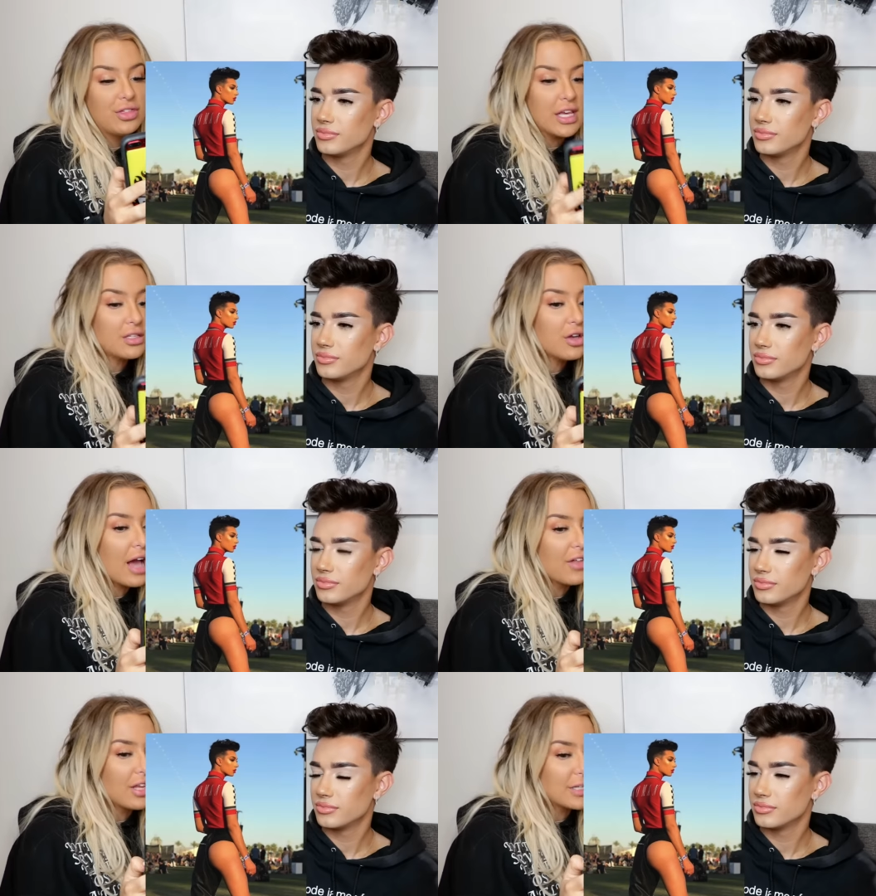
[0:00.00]
Speaker 1: This
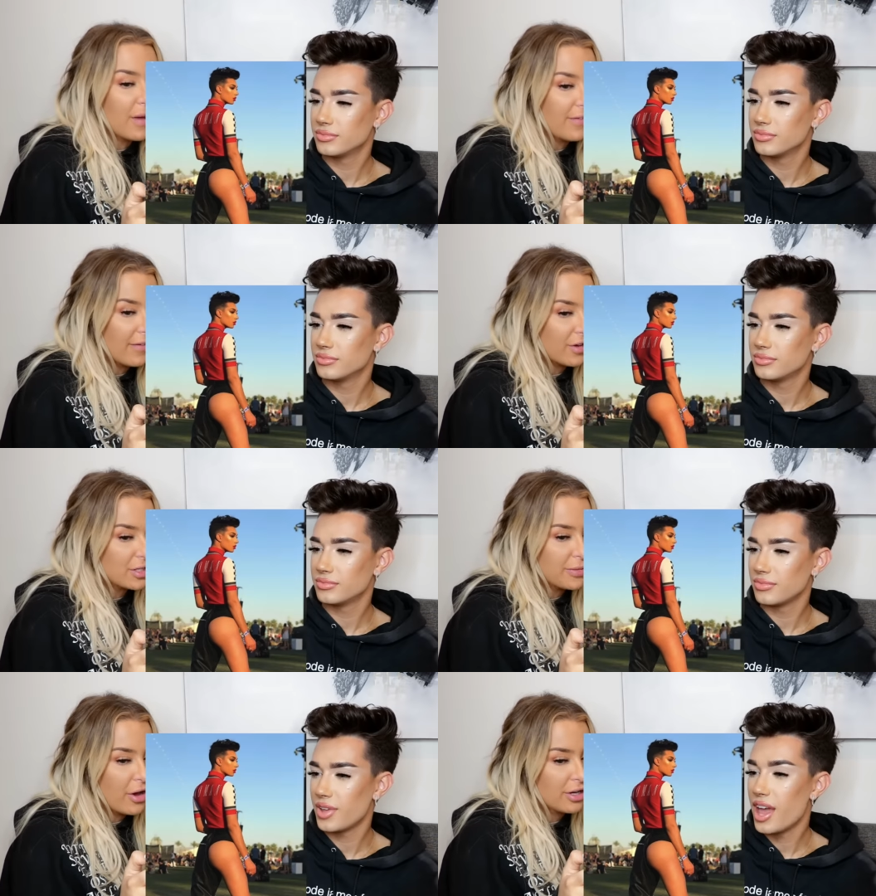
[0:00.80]
look I think is my
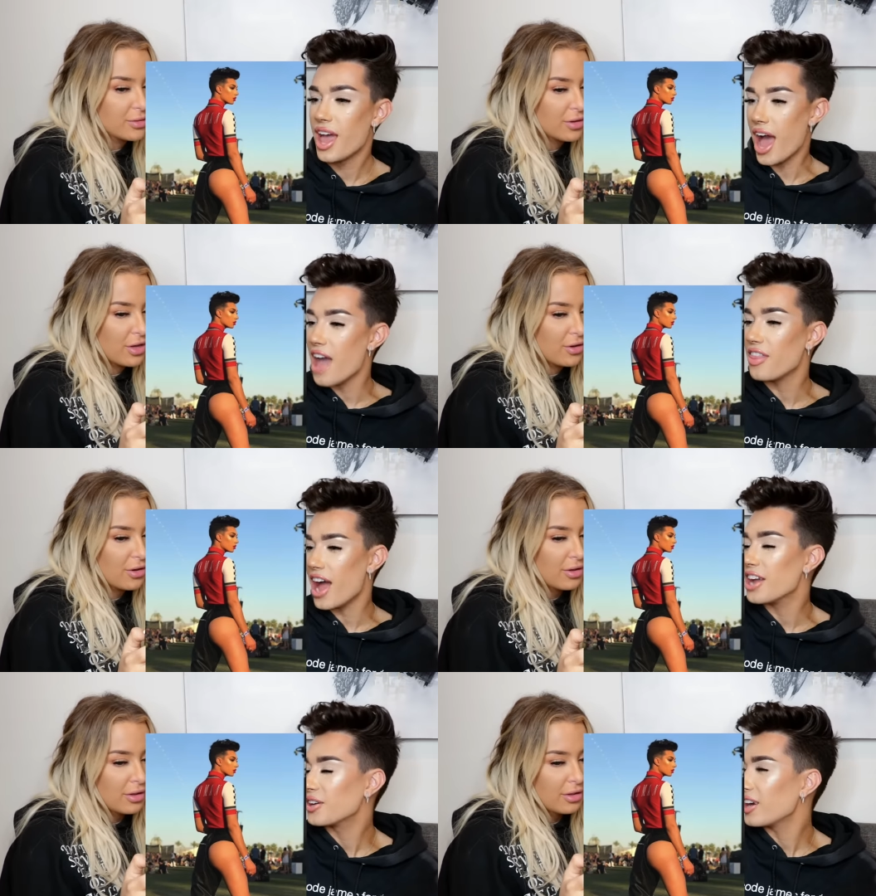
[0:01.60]
favorite to be honest with you. I,
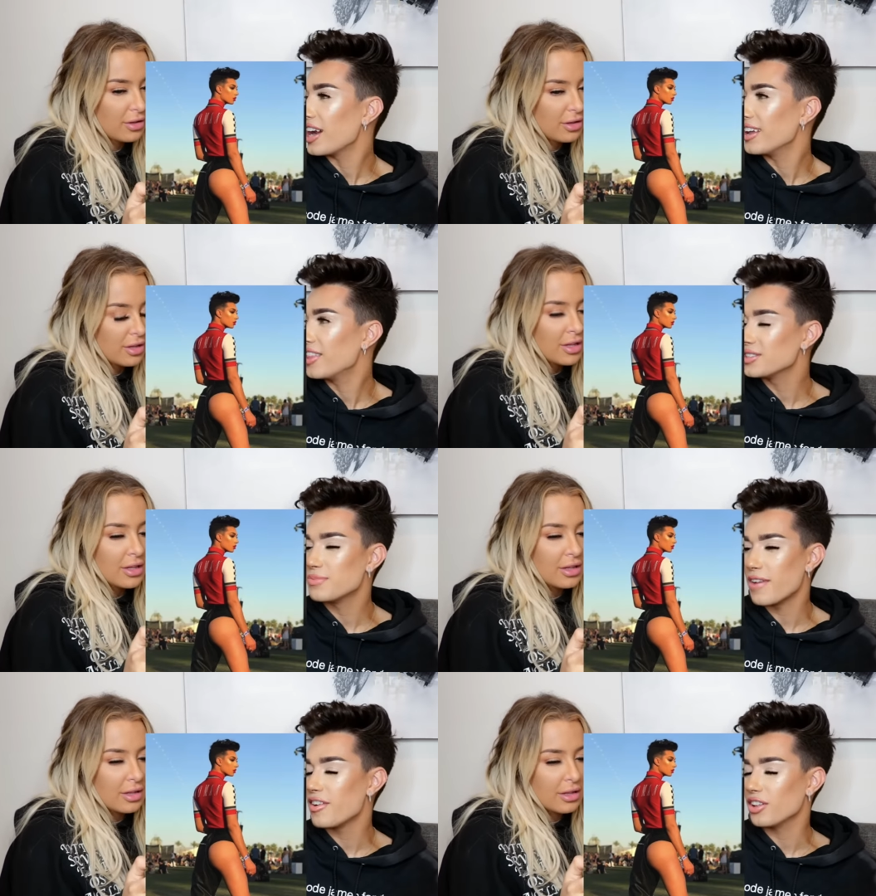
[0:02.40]
I agree. This
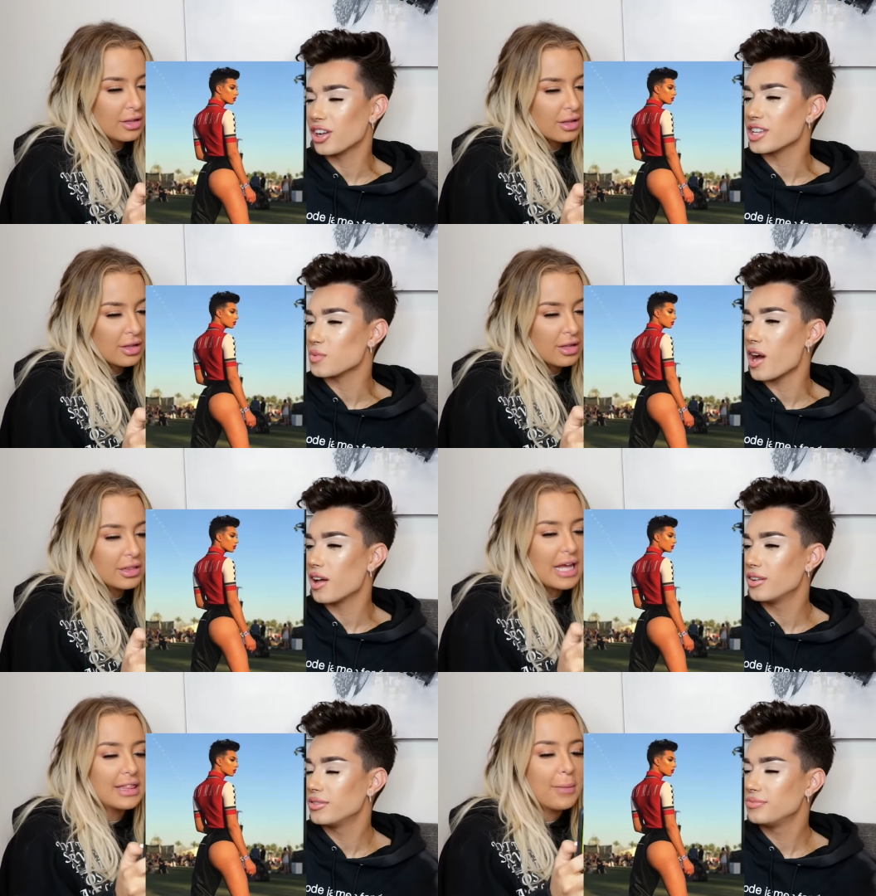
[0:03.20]
is my favorite look as
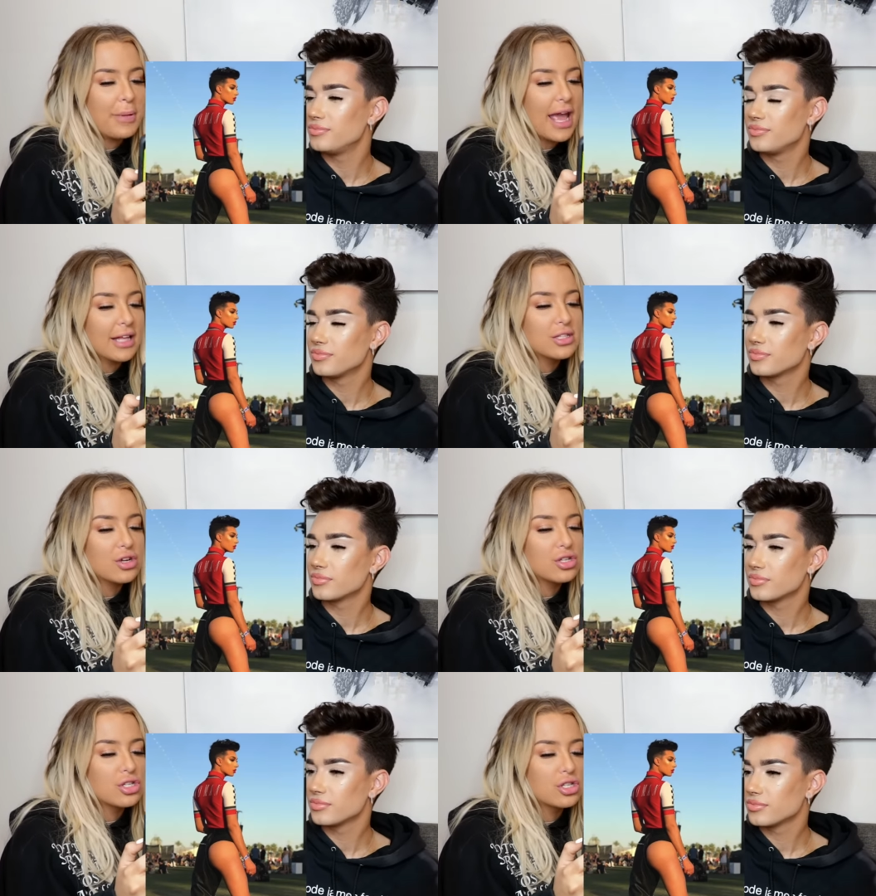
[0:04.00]
well. Like the pants
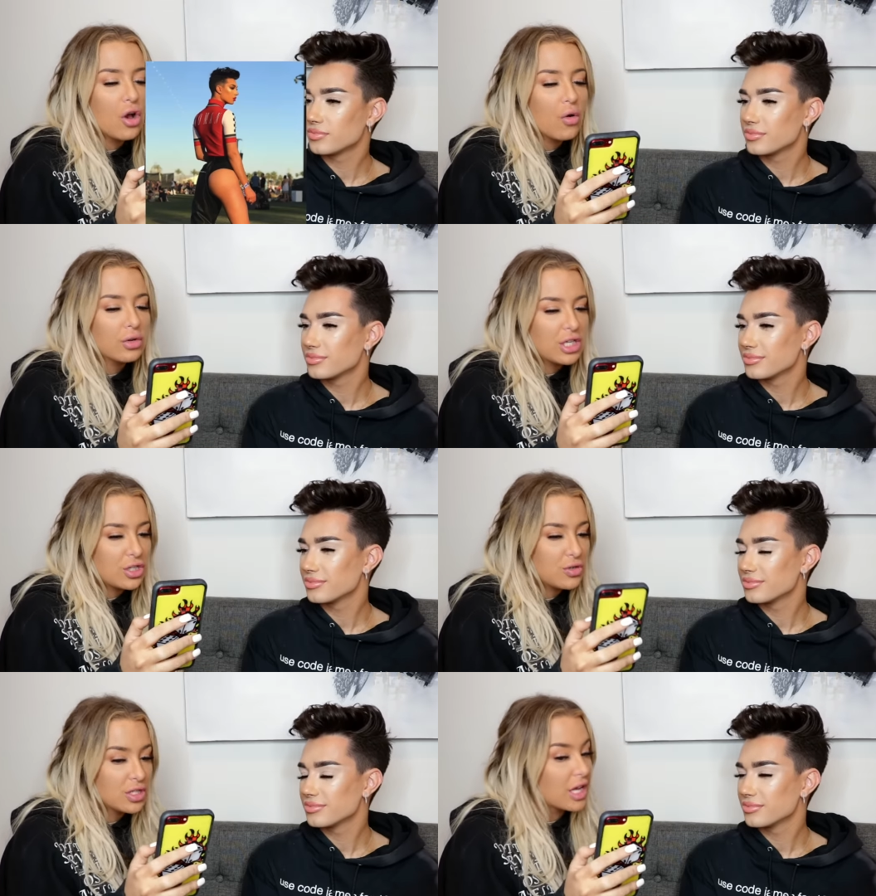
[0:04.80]
are so,
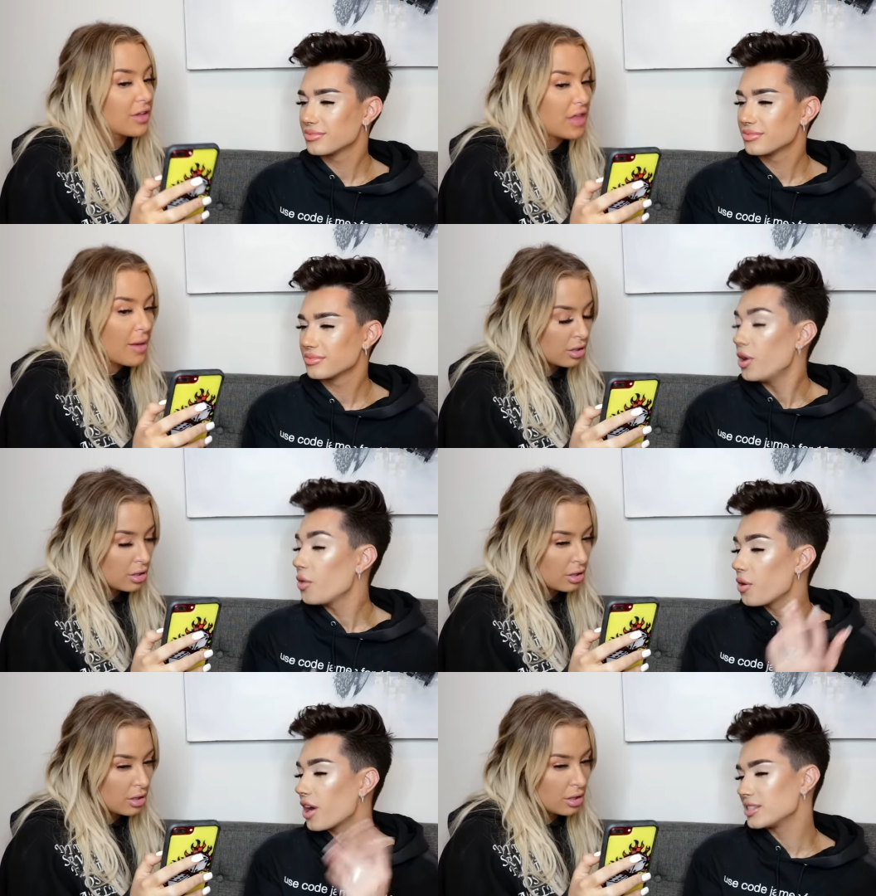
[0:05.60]
did you just cut them?
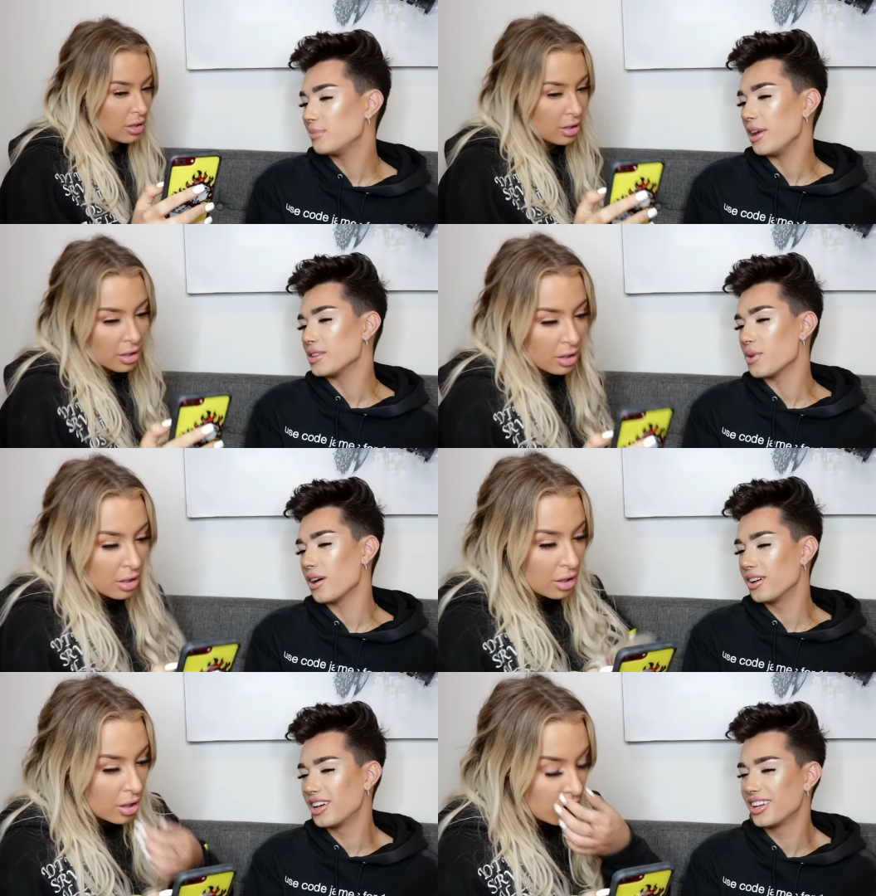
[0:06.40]
No, they were custom made as
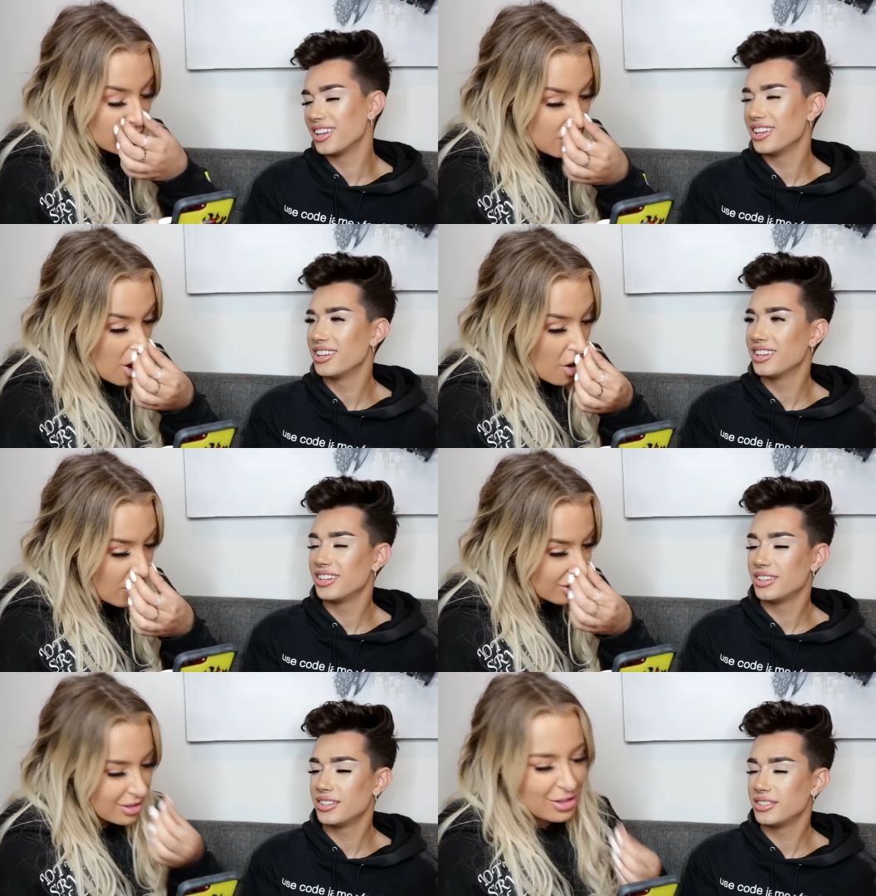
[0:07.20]
well.
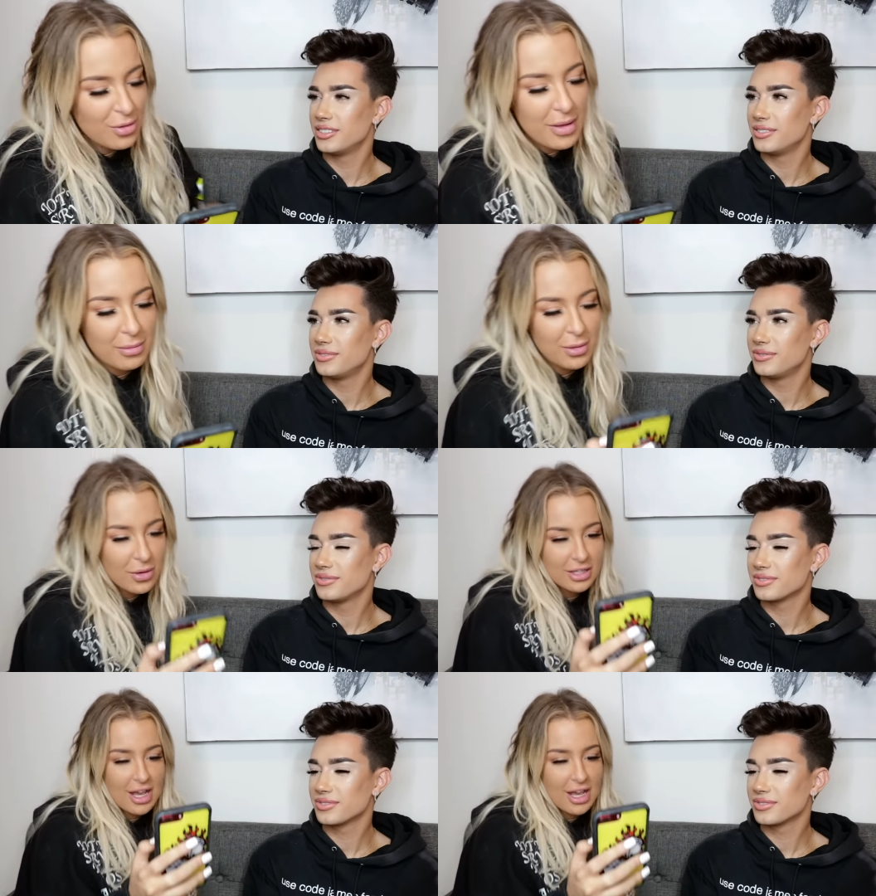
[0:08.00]
No, you make me want to